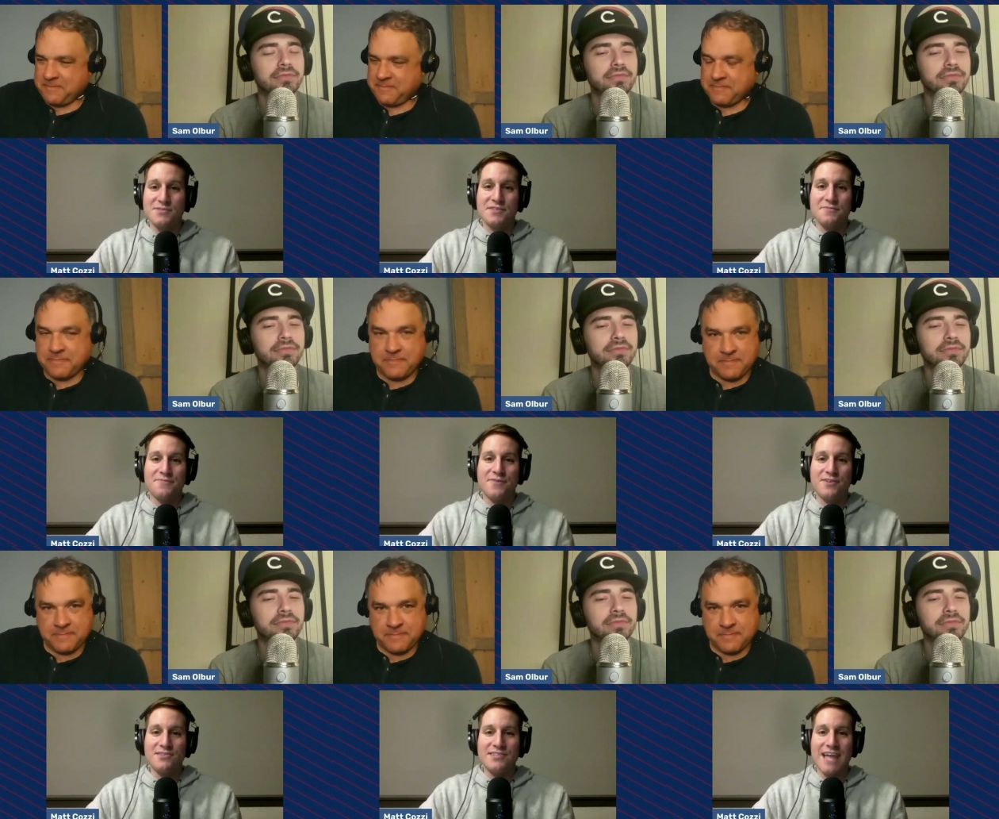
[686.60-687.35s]
Speaker 1: was the
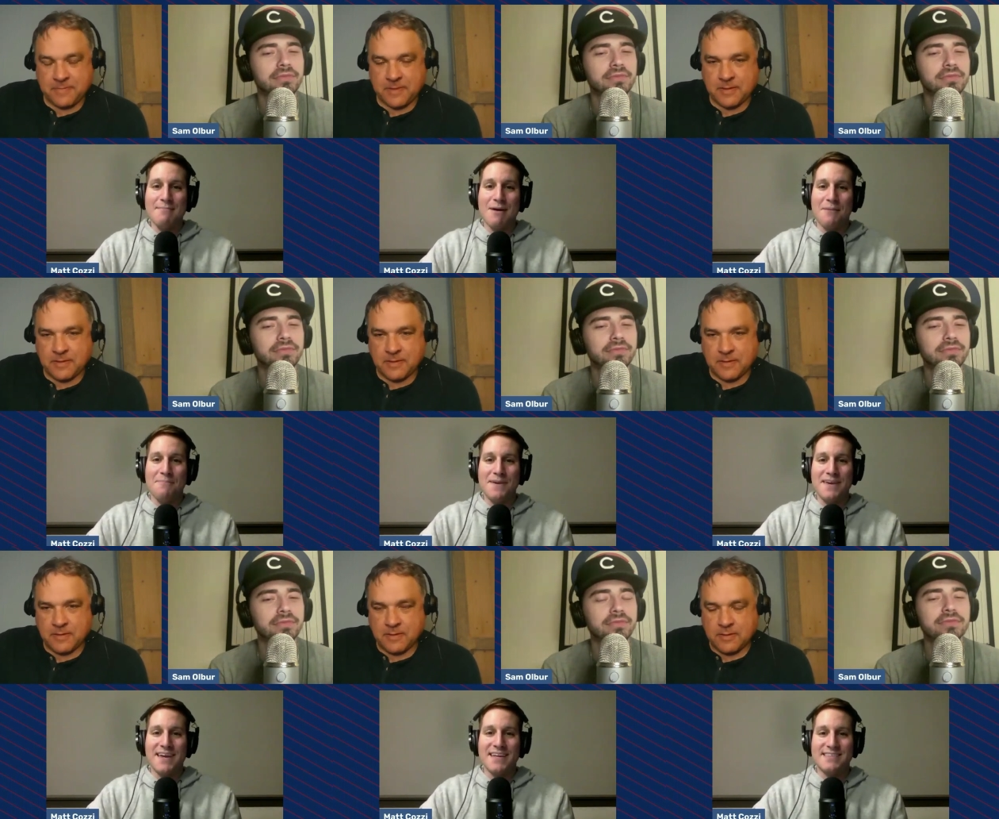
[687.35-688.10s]
first
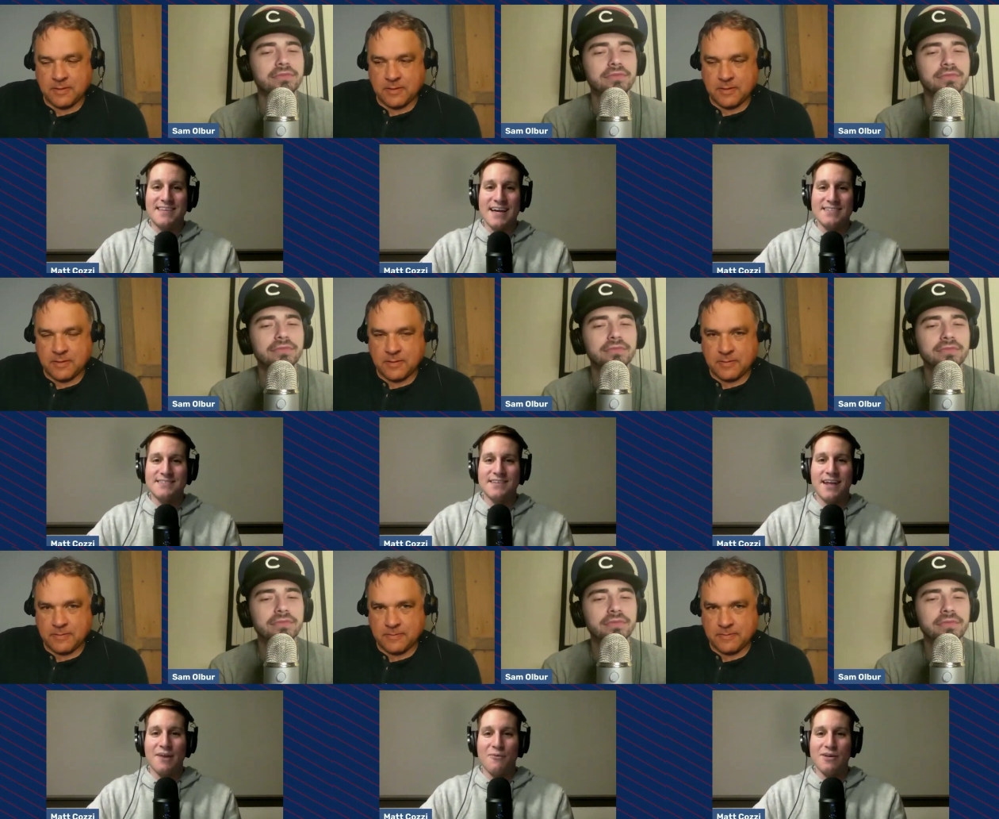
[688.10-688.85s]
MLB
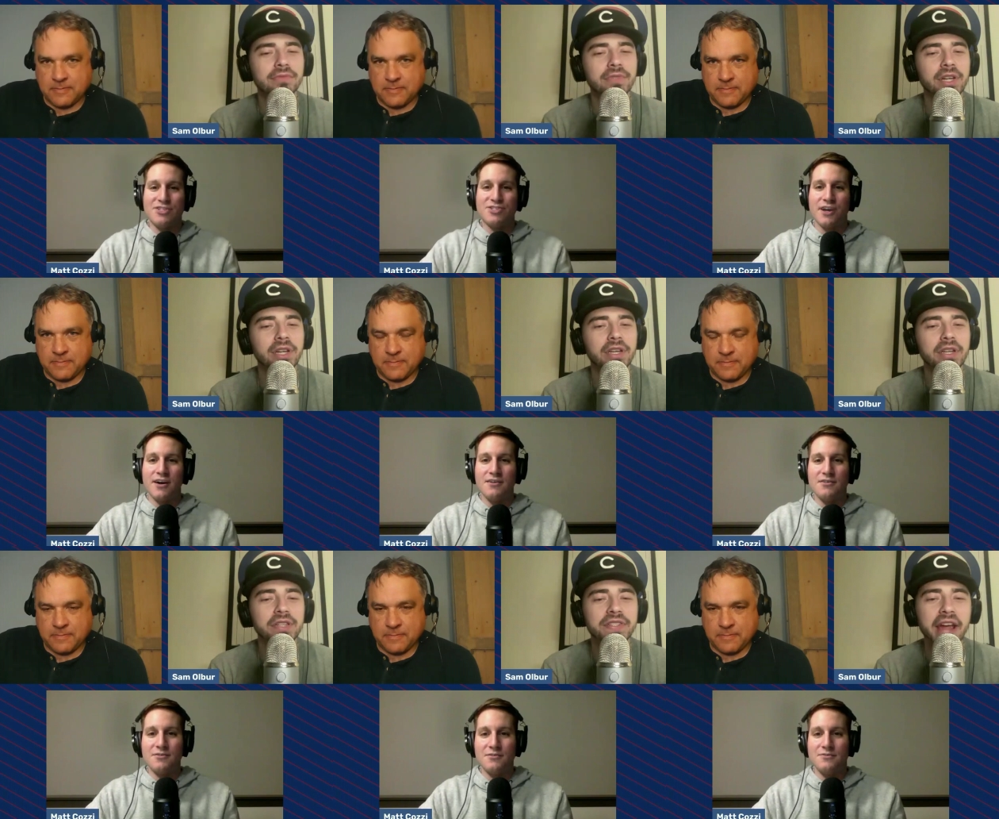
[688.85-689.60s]
contestant on which
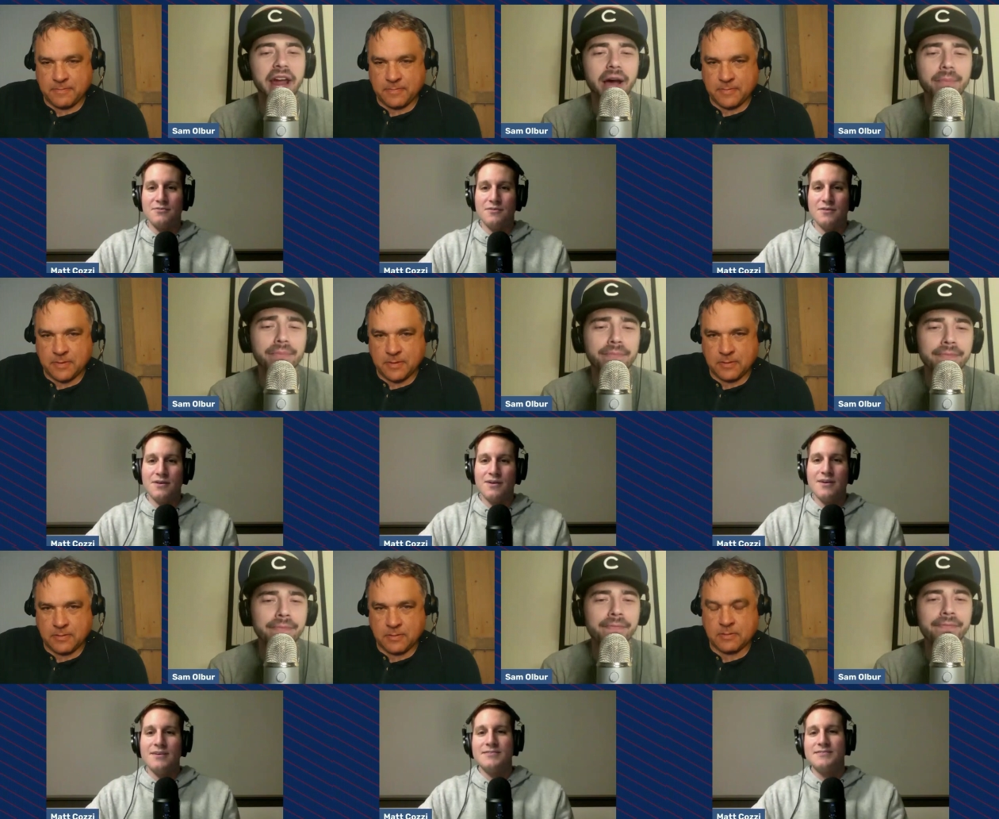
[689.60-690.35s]
show? Sam.
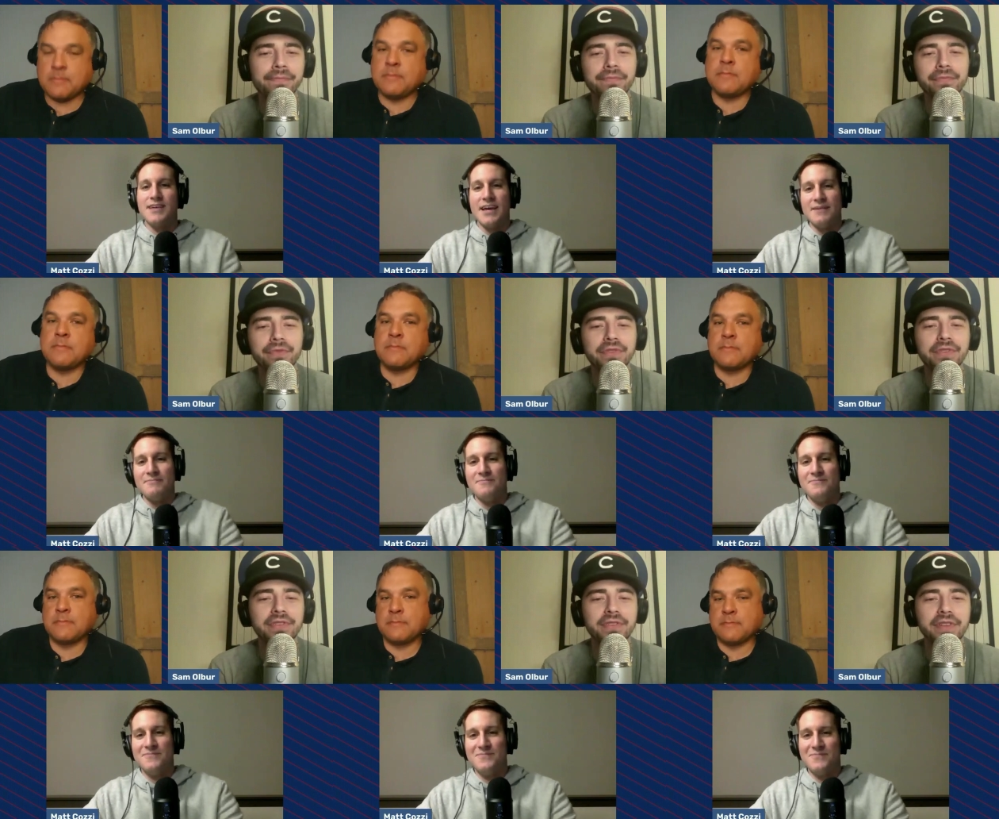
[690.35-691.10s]
Sam.
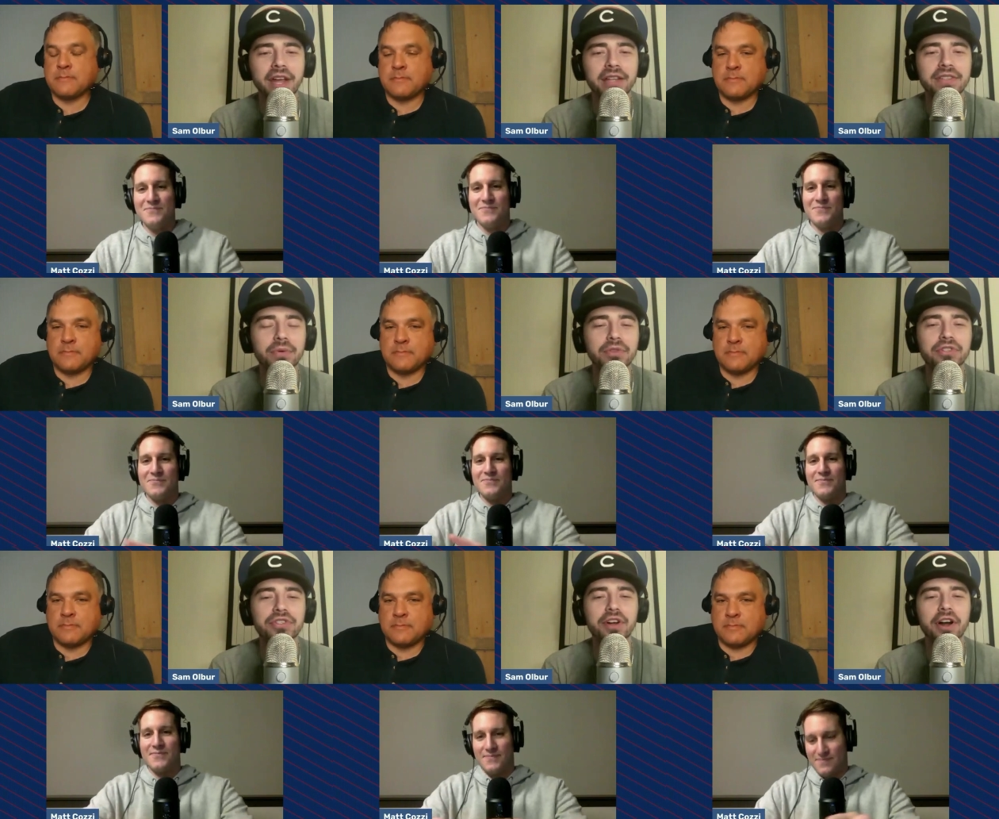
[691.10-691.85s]
Speaker 2: Dancing
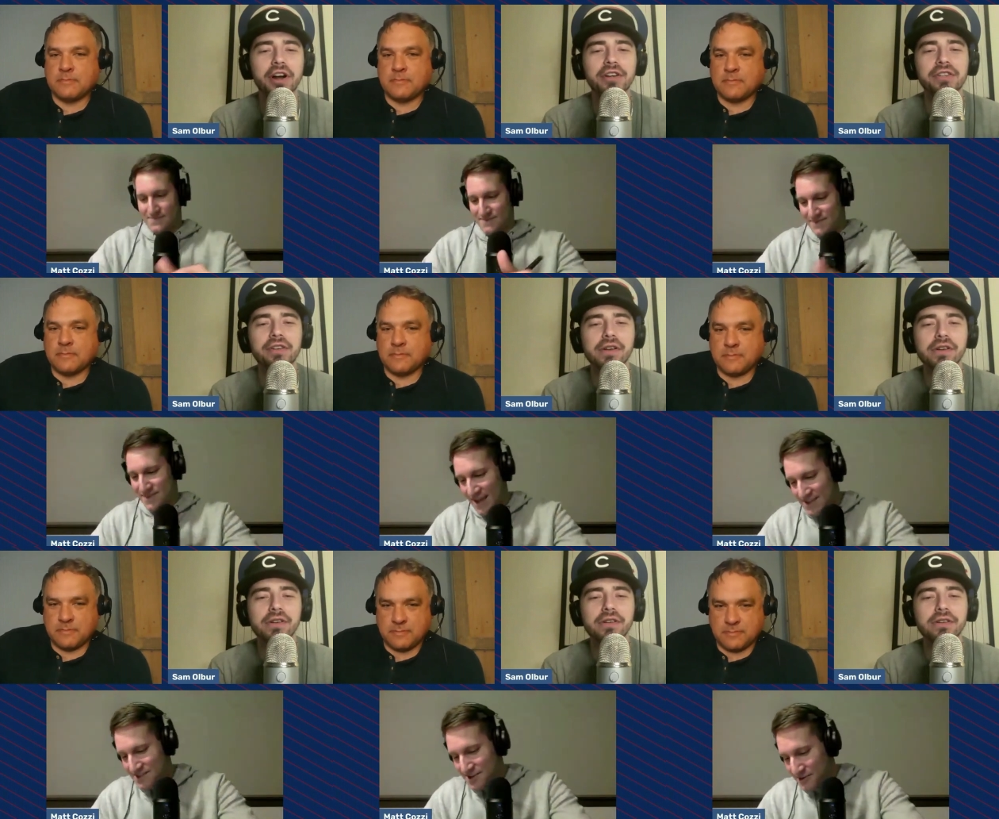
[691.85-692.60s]
with the Stars.
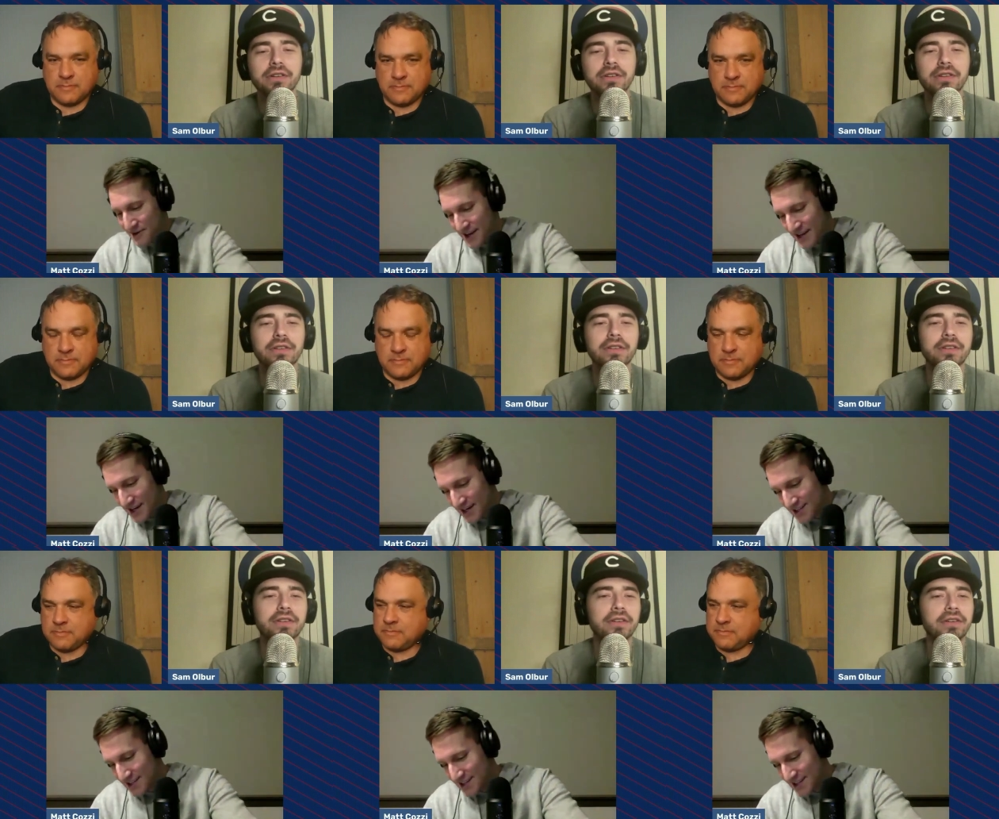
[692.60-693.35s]
Speaker 1: That's
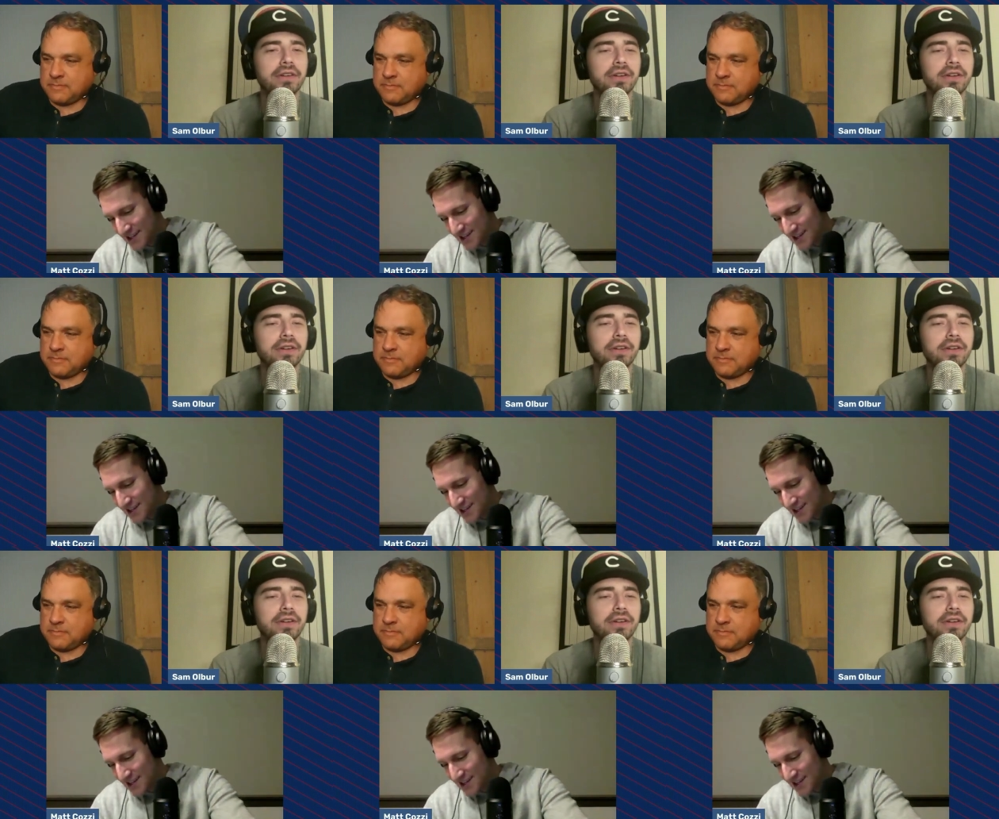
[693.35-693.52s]
correct.